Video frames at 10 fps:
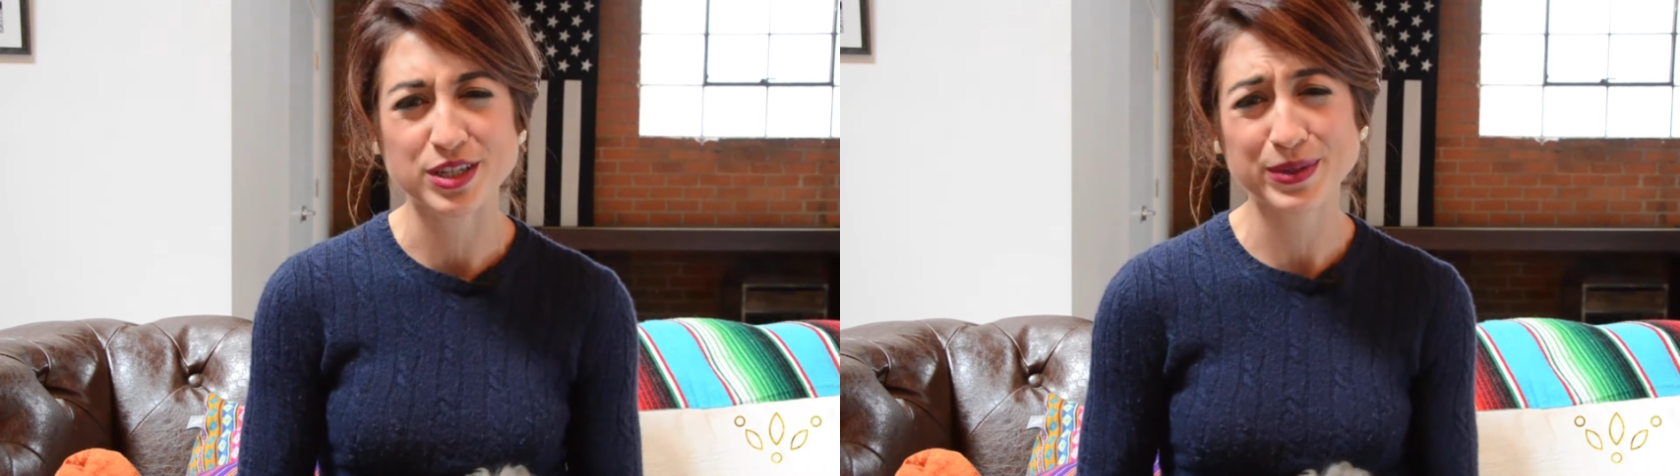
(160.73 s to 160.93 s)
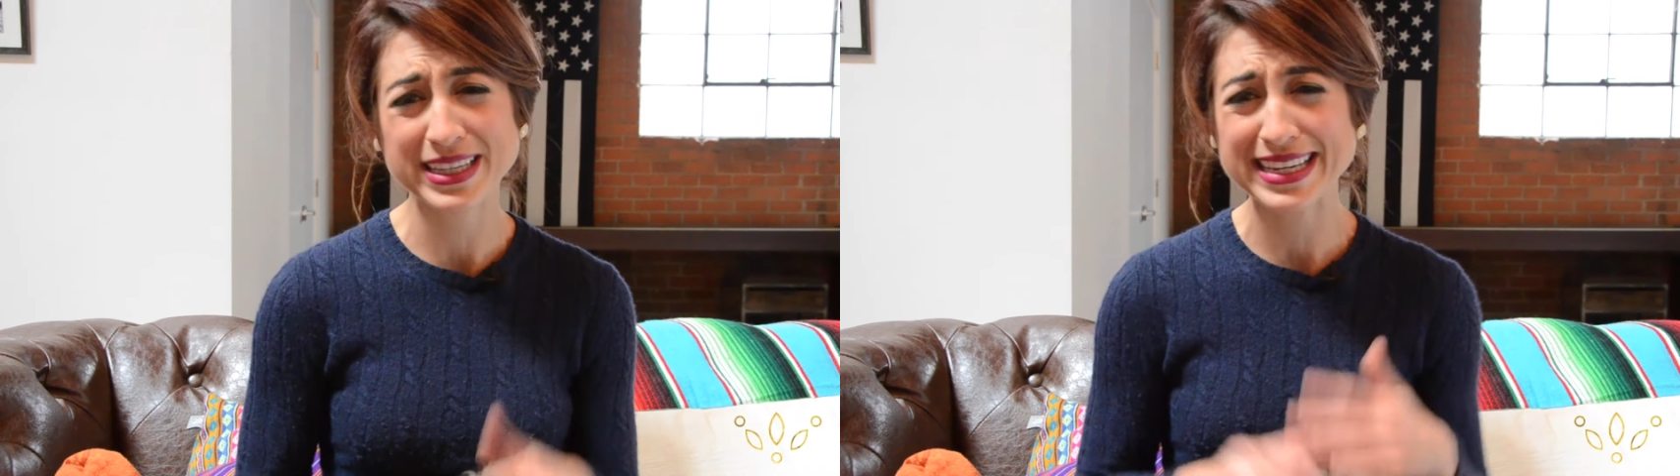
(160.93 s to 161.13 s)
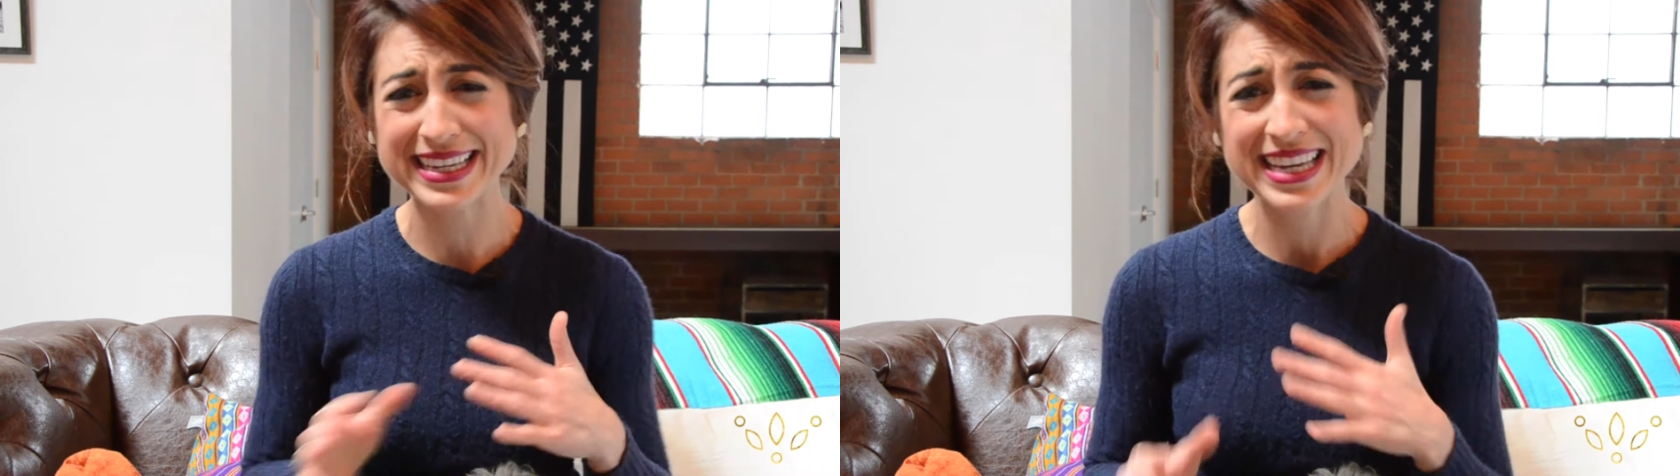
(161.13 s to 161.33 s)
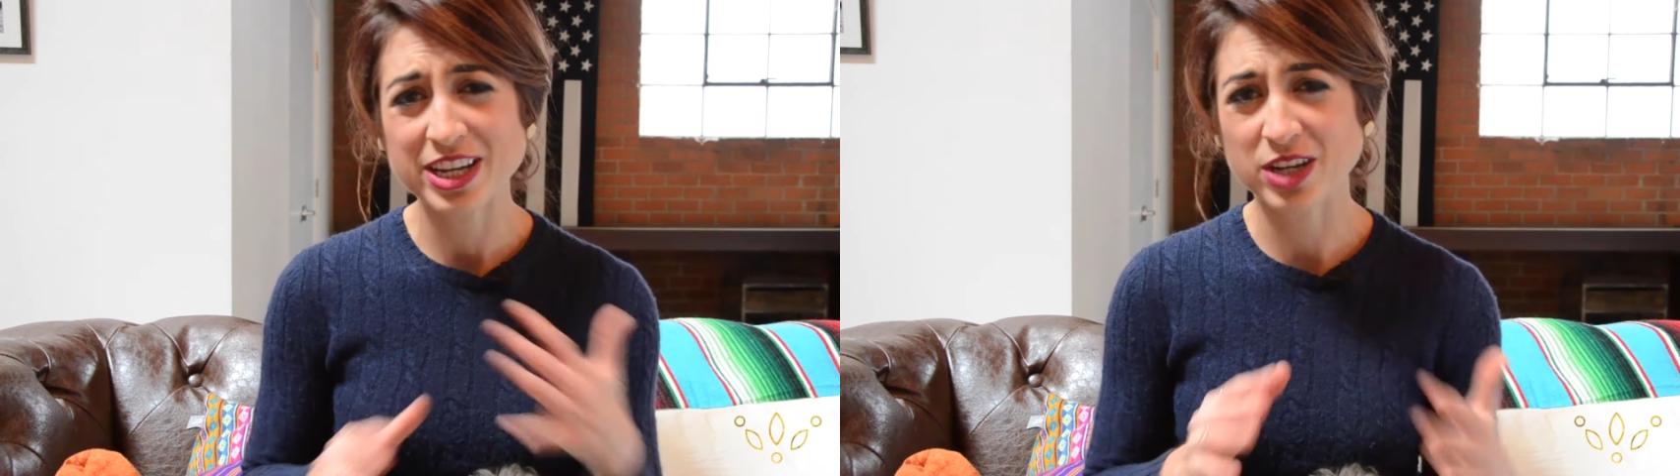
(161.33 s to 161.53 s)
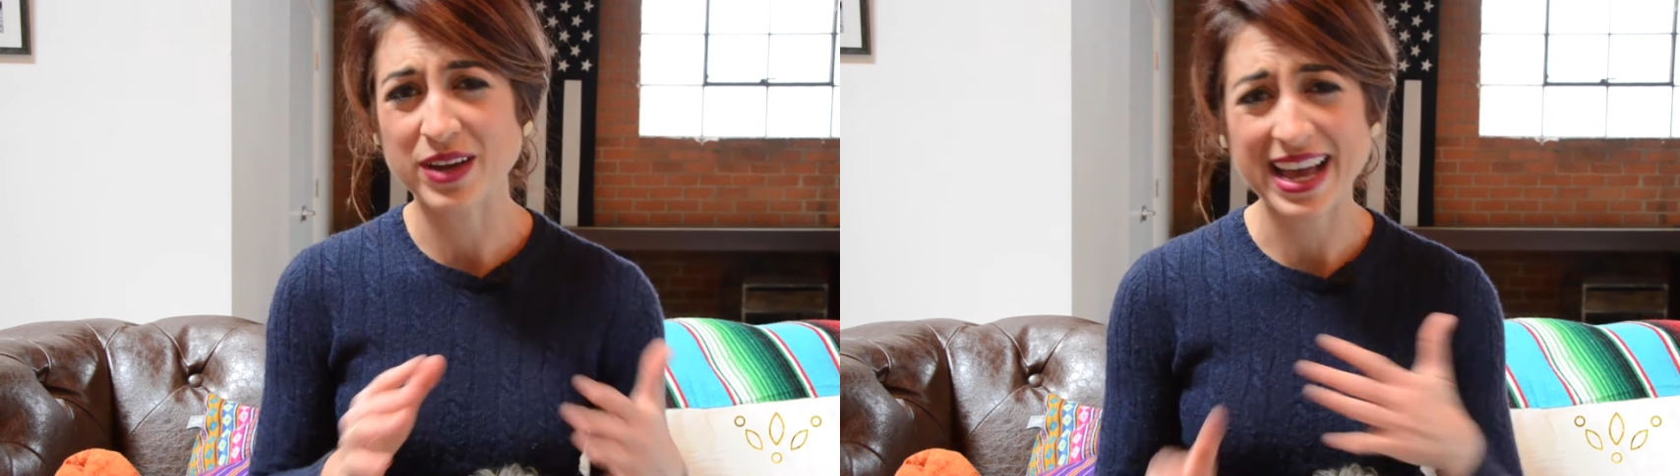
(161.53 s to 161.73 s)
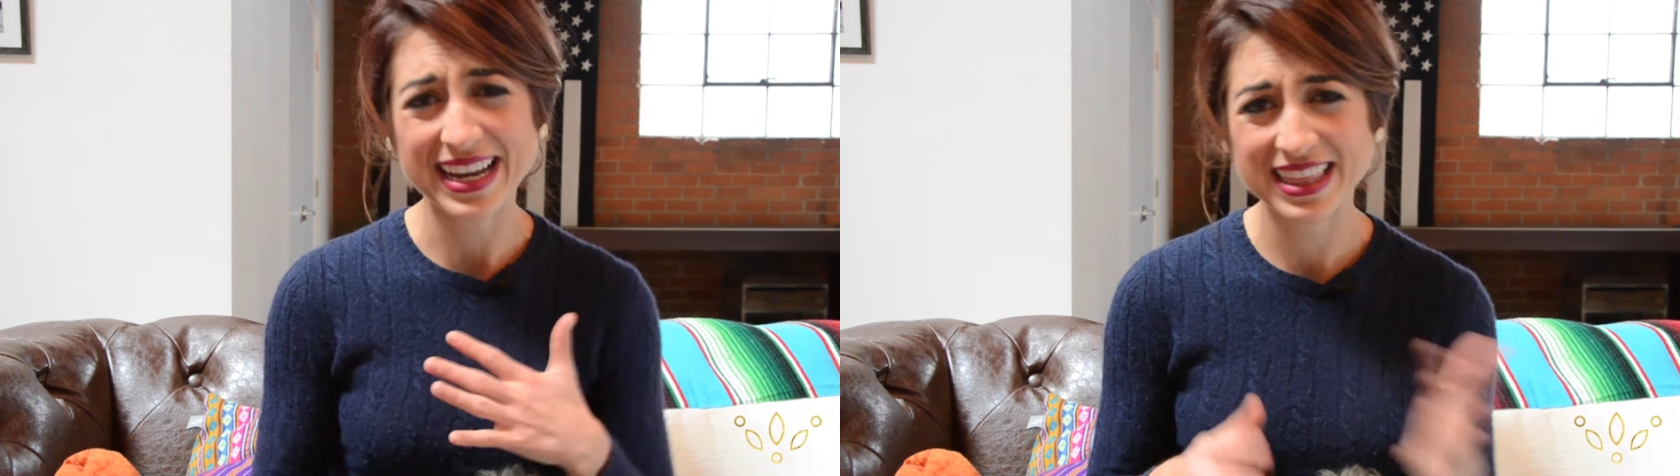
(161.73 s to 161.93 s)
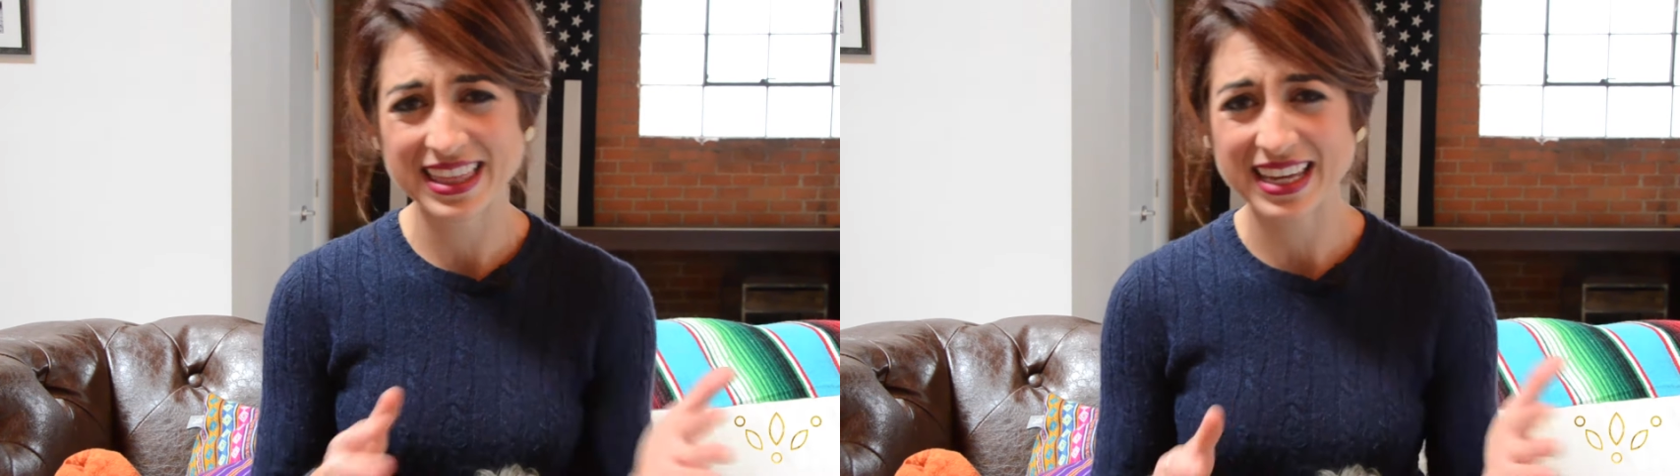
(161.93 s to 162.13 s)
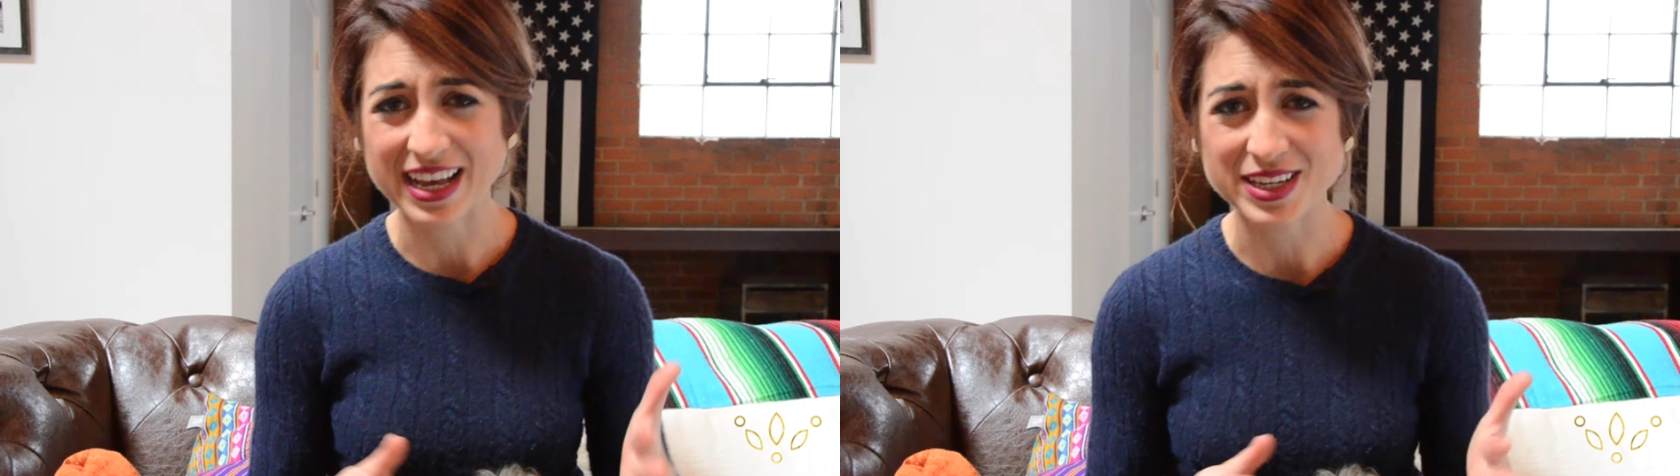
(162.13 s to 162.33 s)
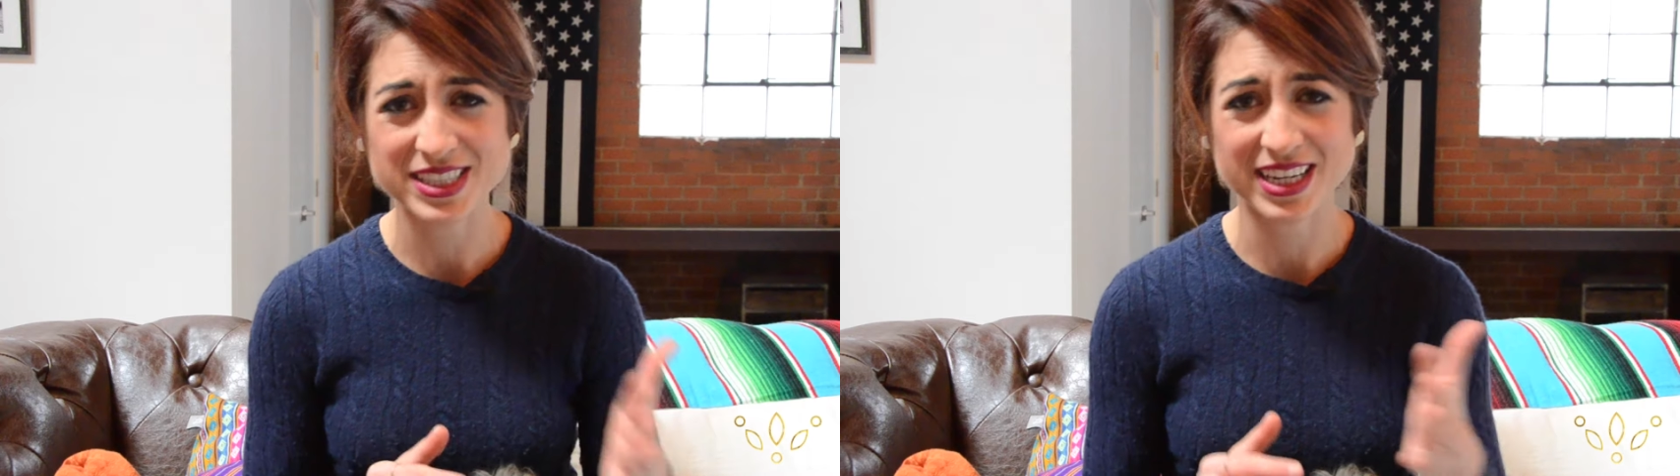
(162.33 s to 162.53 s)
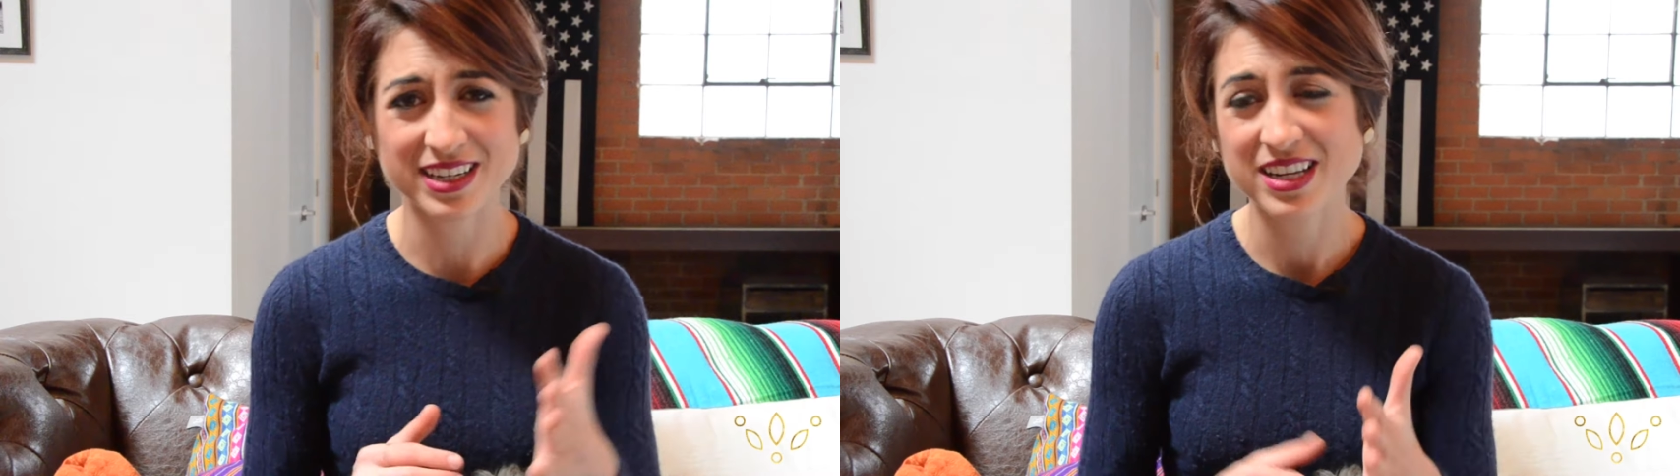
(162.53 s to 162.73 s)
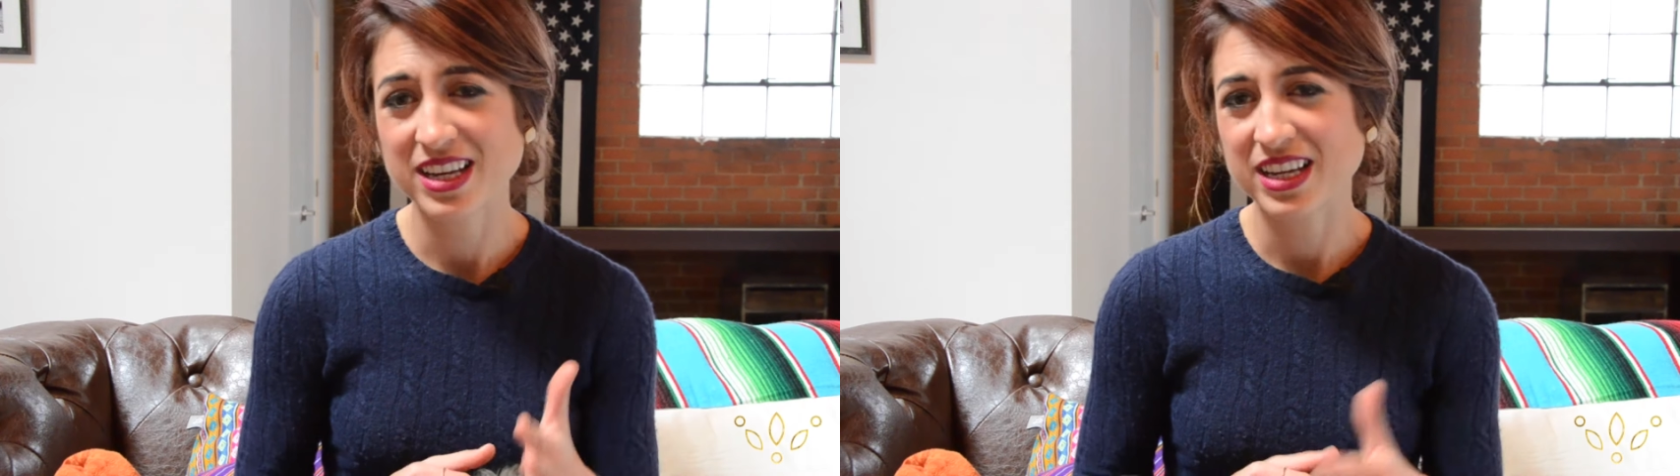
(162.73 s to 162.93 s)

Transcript: or really, you know, anything else that,